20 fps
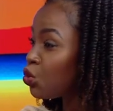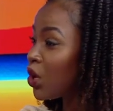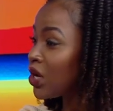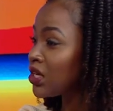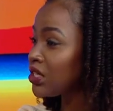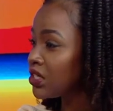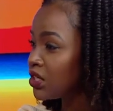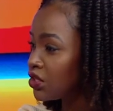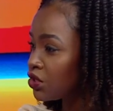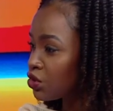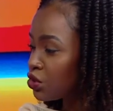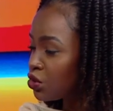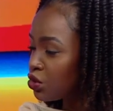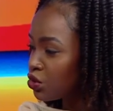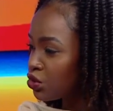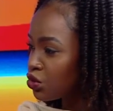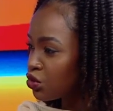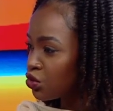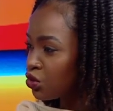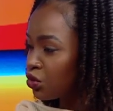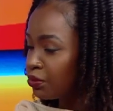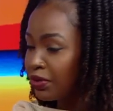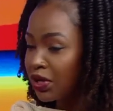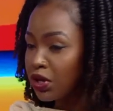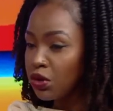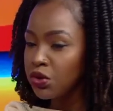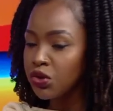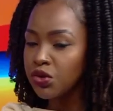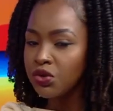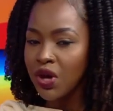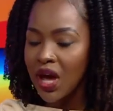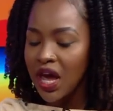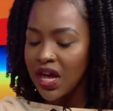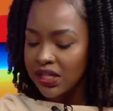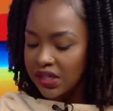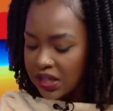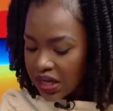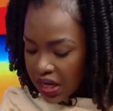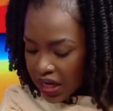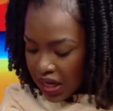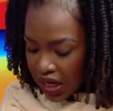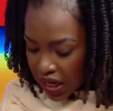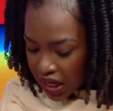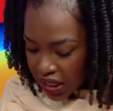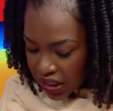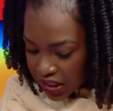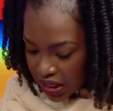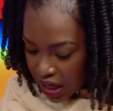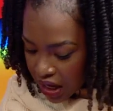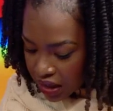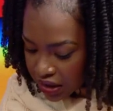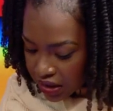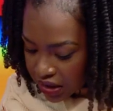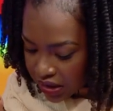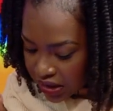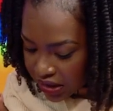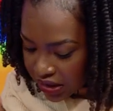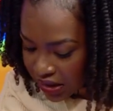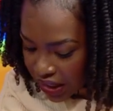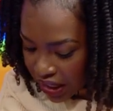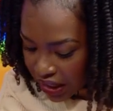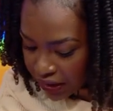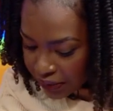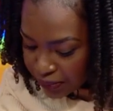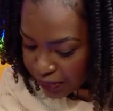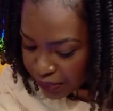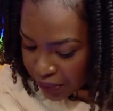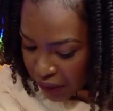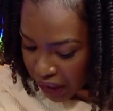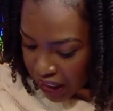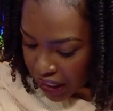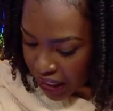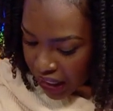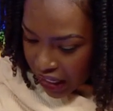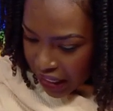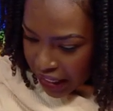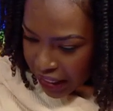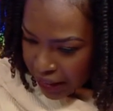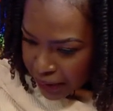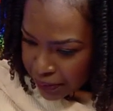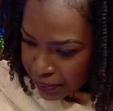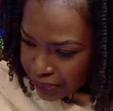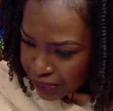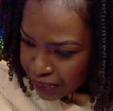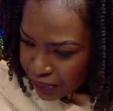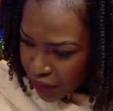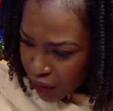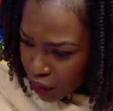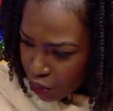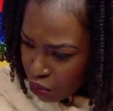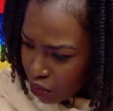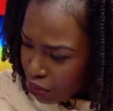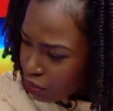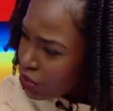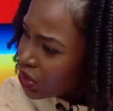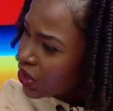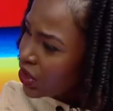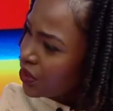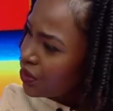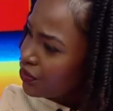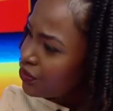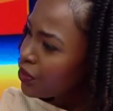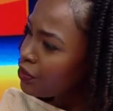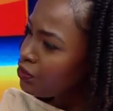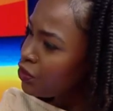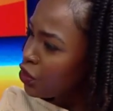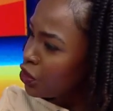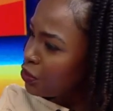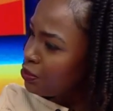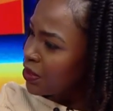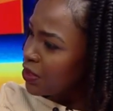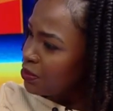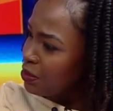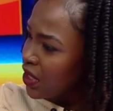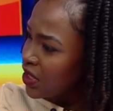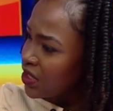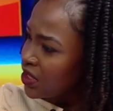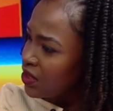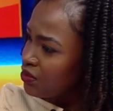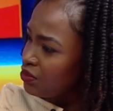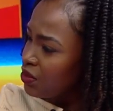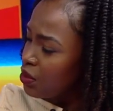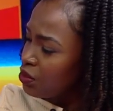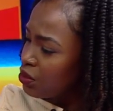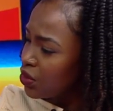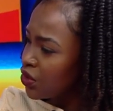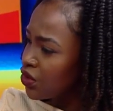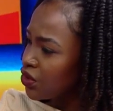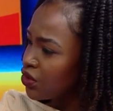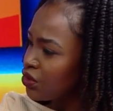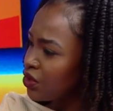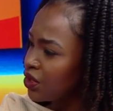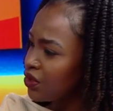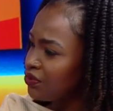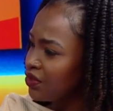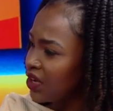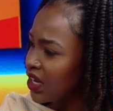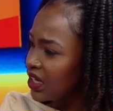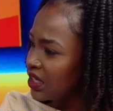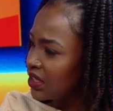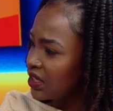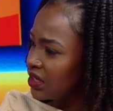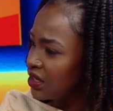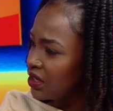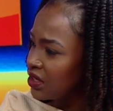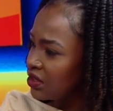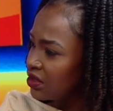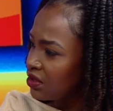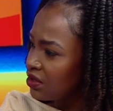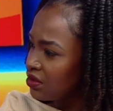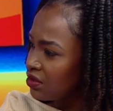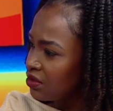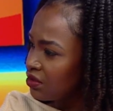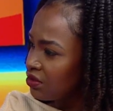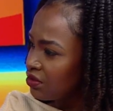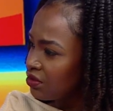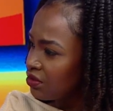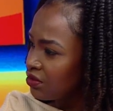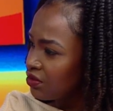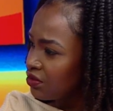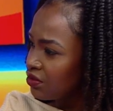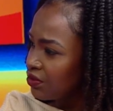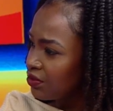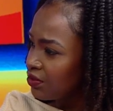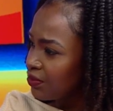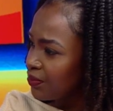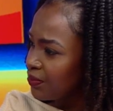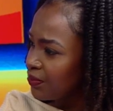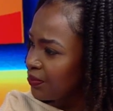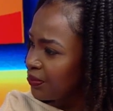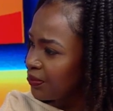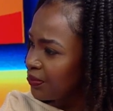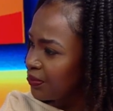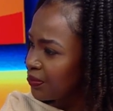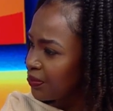wanting to go to school, but also has a young son. What would, from your perspective, what would you advise her to do?